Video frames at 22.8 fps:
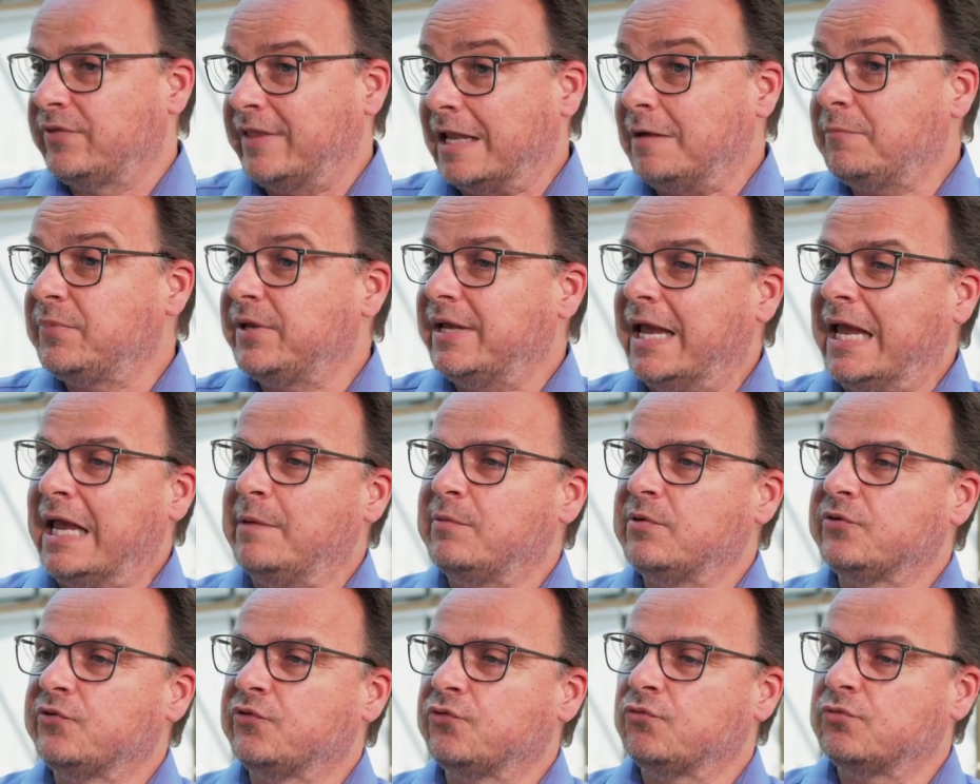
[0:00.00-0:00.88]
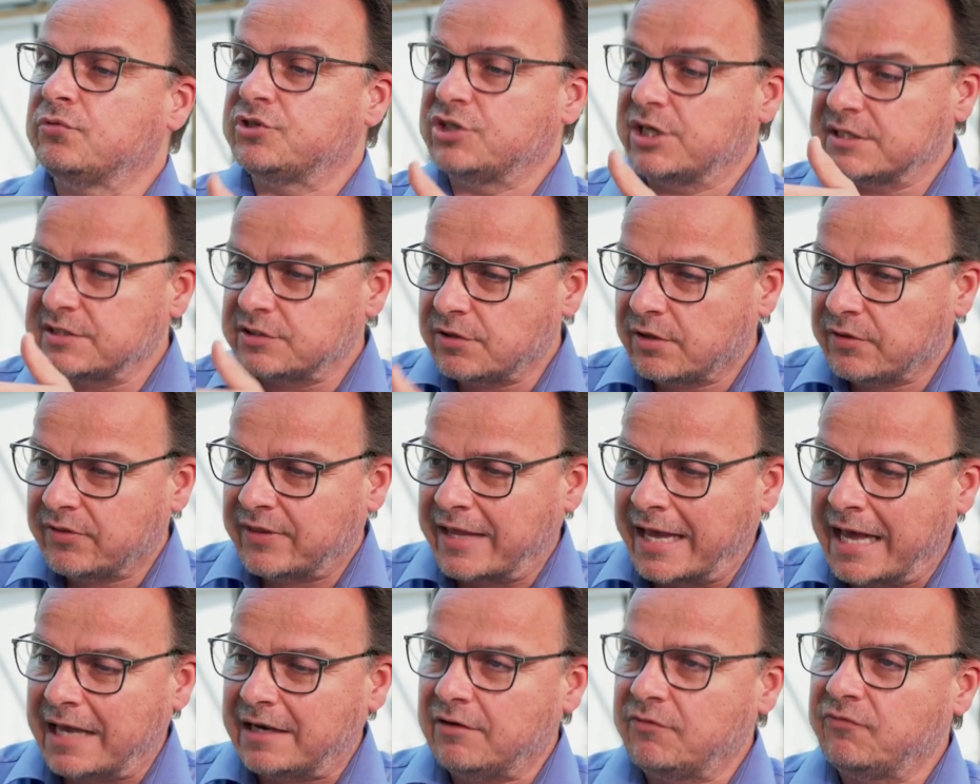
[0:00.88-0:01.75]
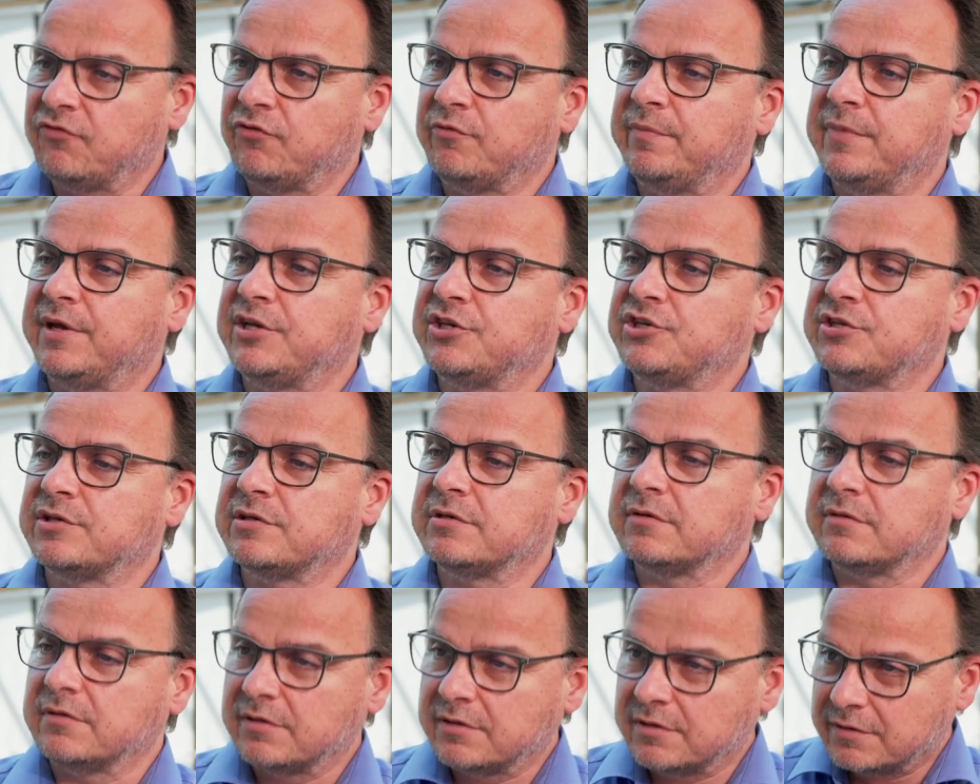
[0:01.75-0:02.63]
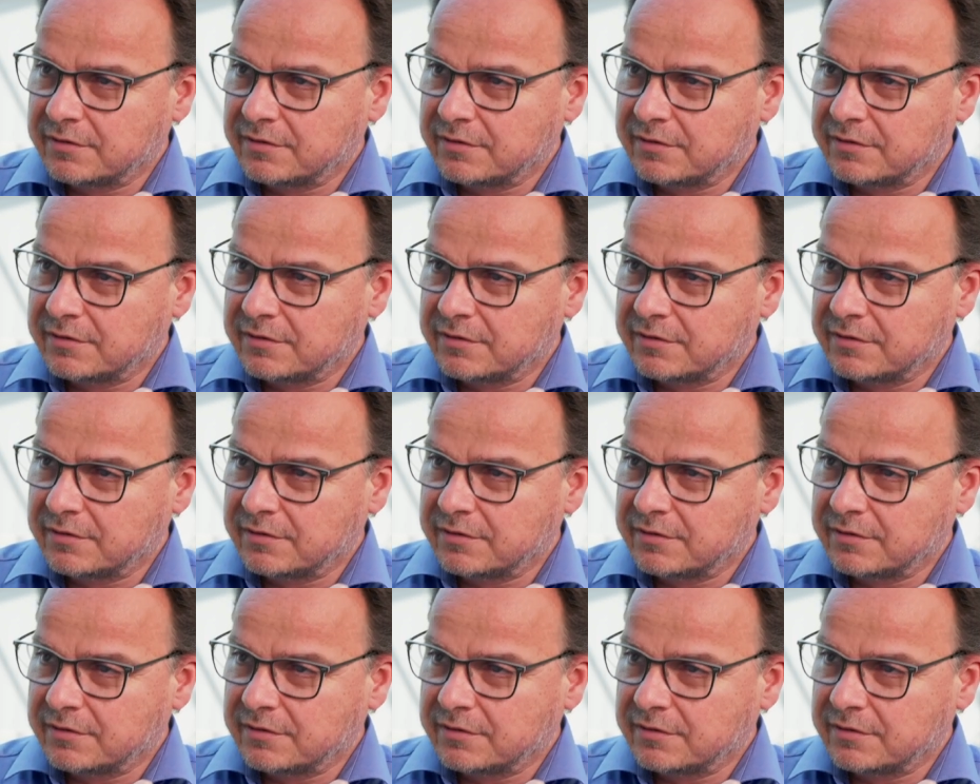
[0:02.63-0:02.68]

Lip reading: then be able to, just on that information,